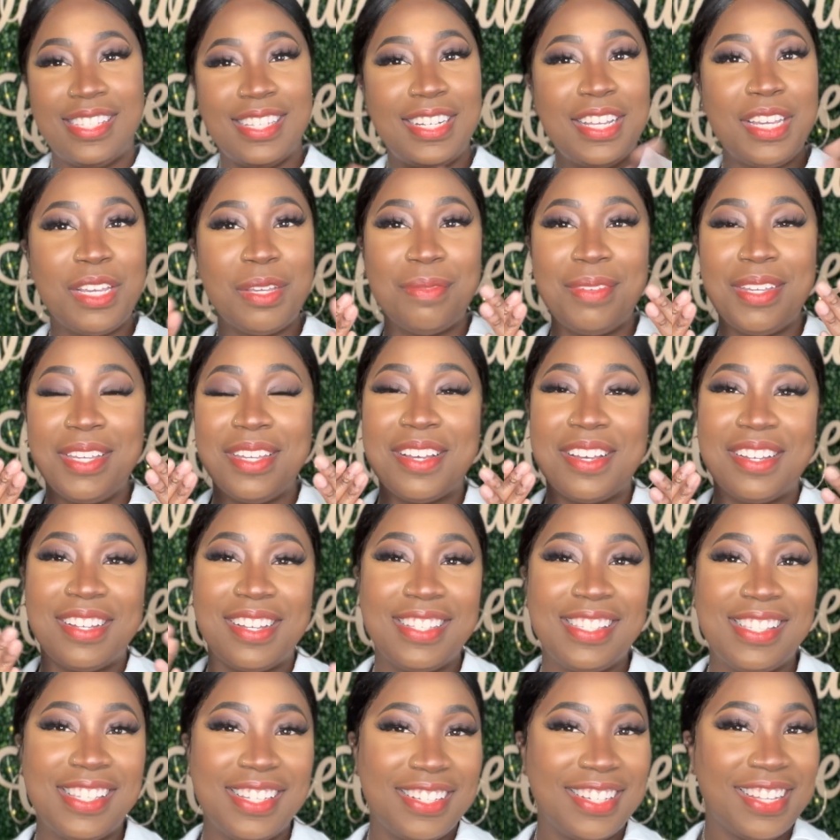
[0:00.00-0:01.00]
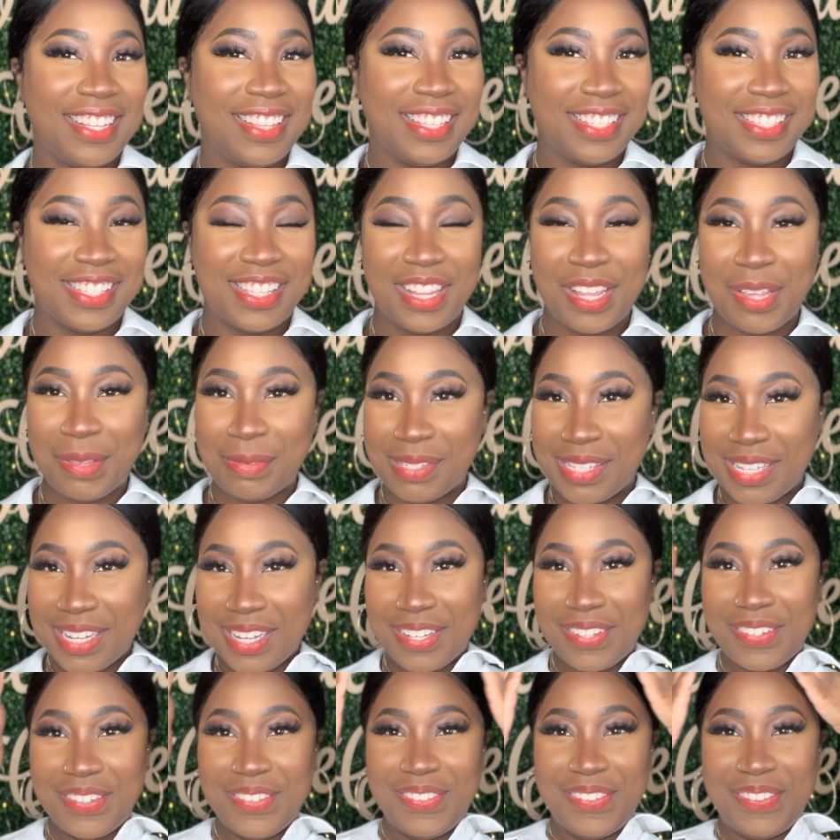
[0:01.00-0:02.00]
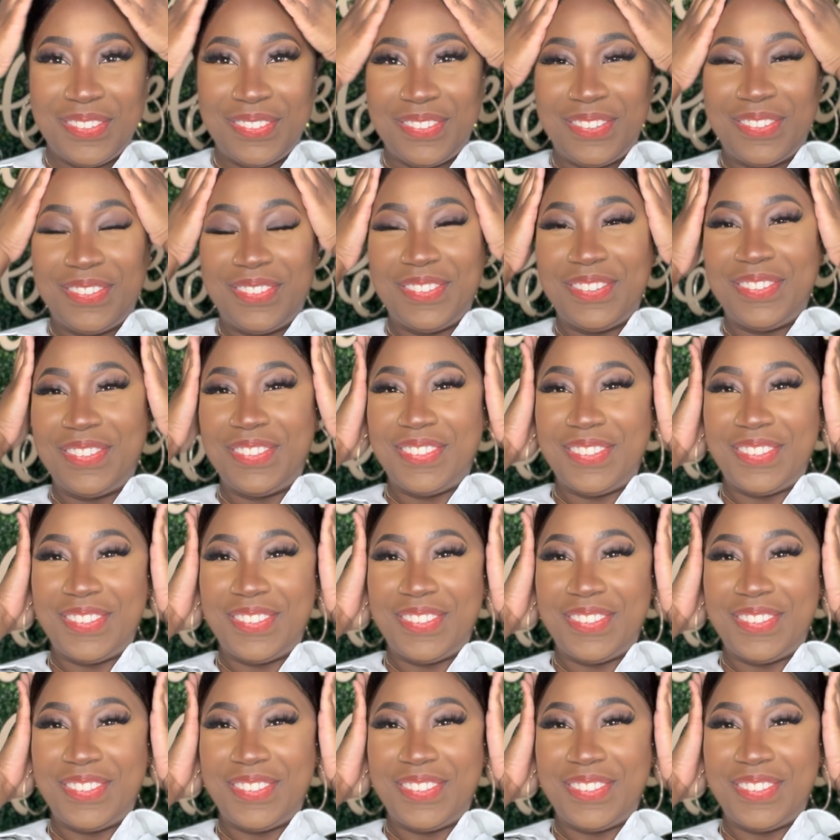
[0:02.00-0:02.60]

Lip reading: And look at me, y'all. I still got this lipstick on.